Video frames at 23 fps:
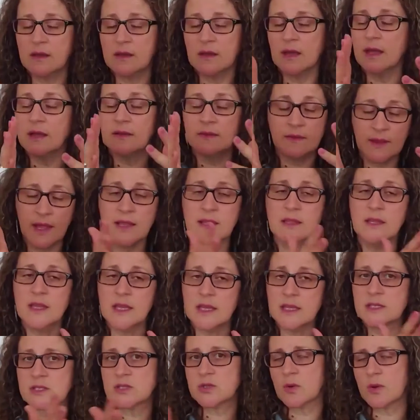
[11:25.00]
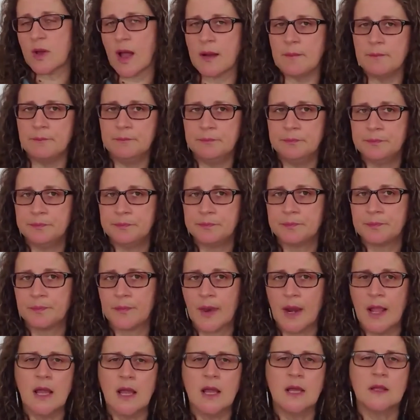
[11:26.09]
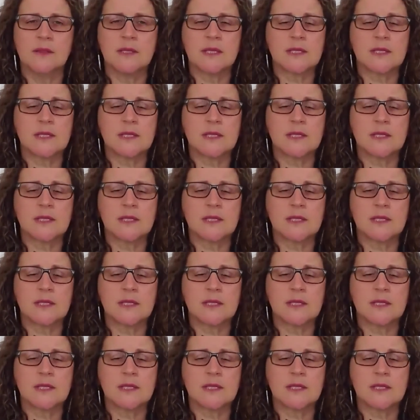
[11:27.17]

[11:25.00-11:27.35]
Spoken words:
in 10 years to come. The